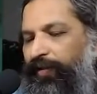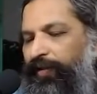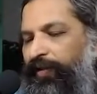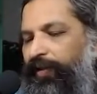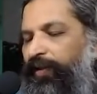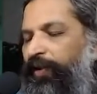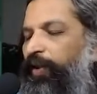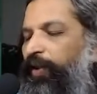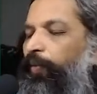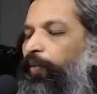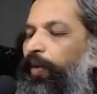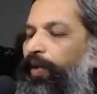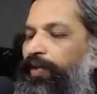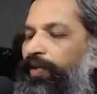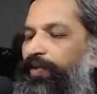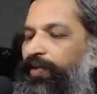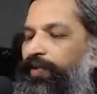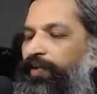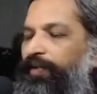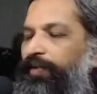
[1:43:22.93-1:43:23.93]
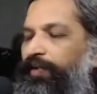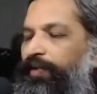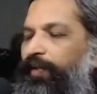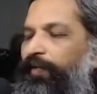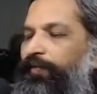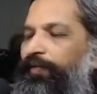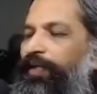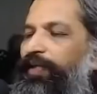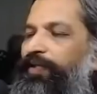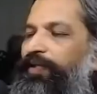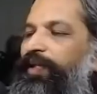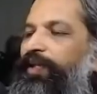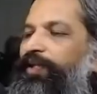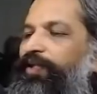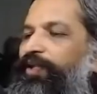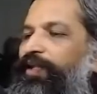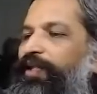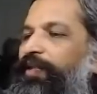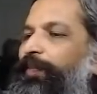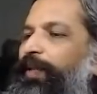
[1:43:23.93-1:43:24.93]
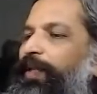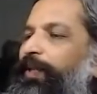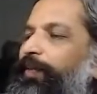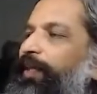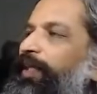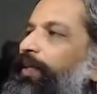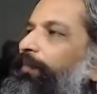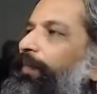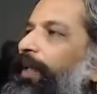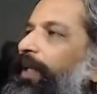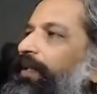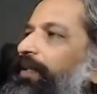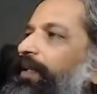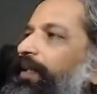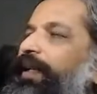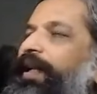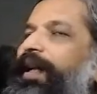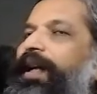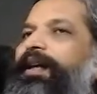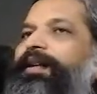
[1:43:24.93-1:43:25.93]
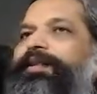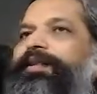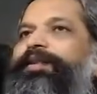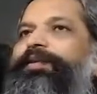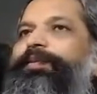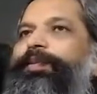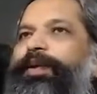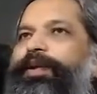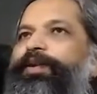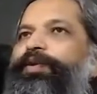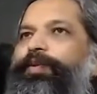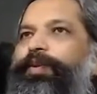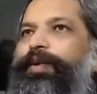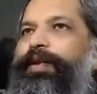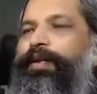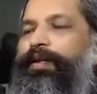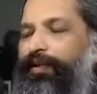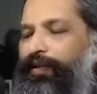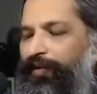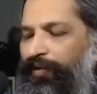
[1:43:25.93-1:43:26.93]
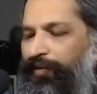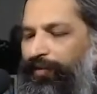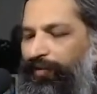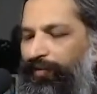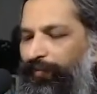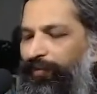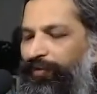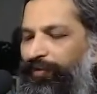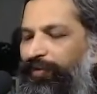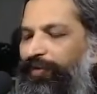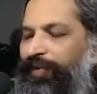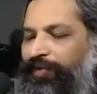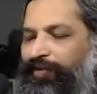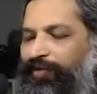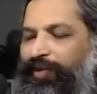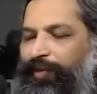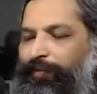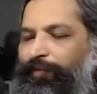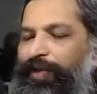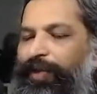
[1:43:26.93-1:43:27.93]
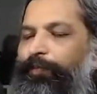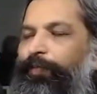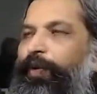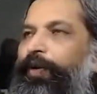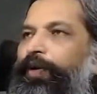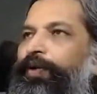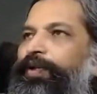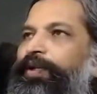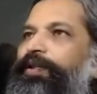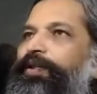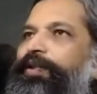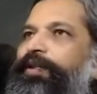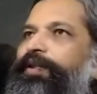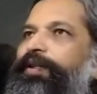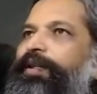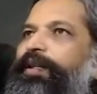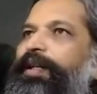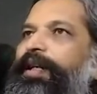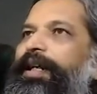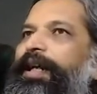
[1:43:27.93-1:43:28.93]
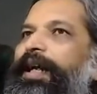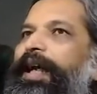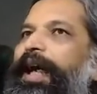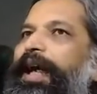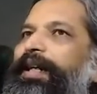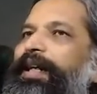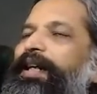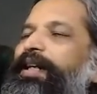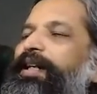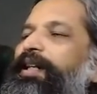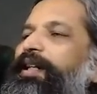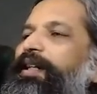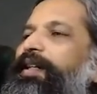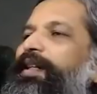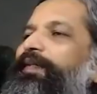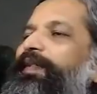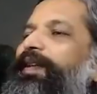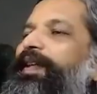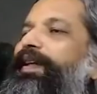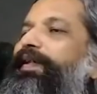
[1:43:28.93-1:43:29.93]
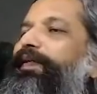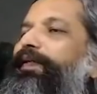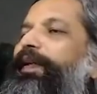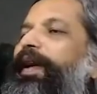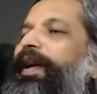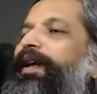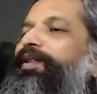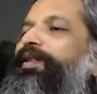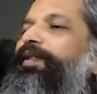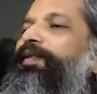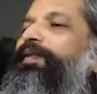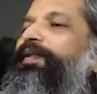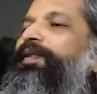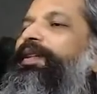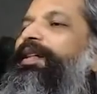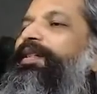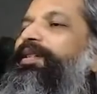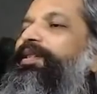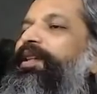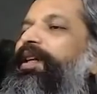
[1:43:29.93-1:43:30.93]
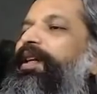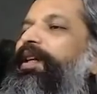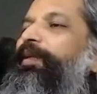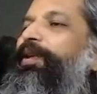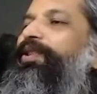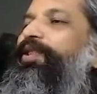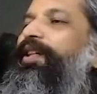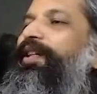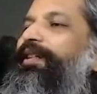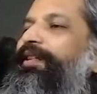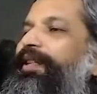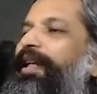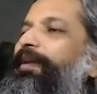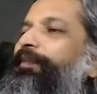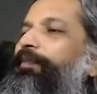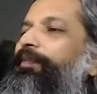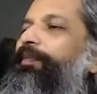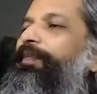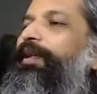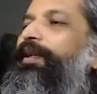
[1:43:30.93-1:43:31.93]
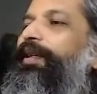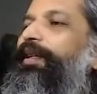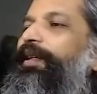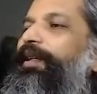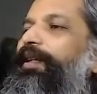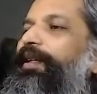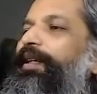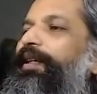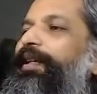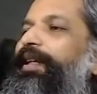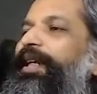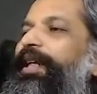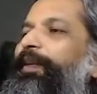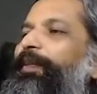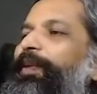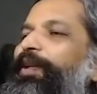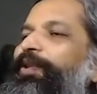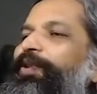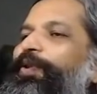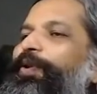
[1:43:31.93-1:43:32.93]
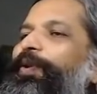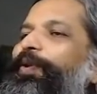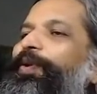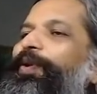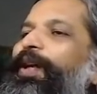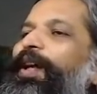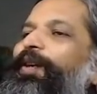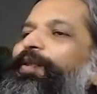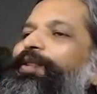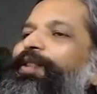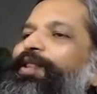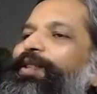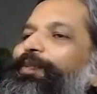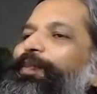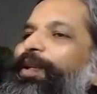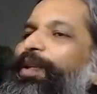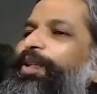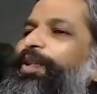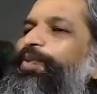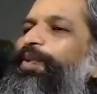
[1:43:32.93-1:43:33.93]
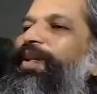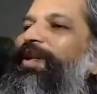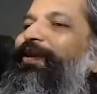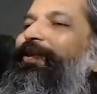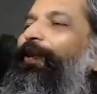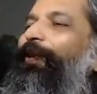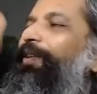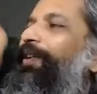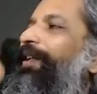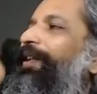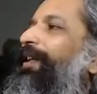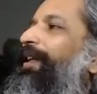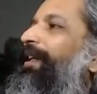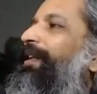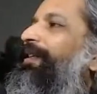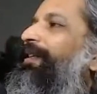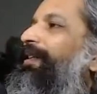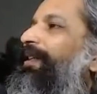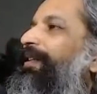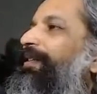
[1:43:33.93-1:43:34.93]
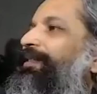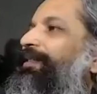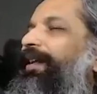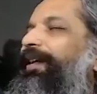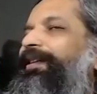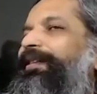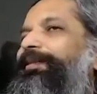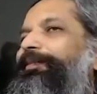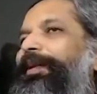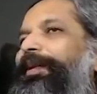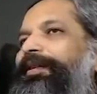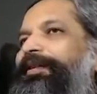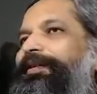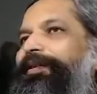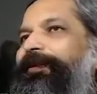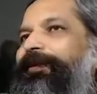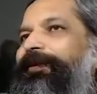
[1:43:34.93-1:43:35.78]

nuances of distinctions between the mental and the spiritual, which is extremely important. And in the very fact of distinguishing them, he will show you how the spiritual is already hidden inside the mental.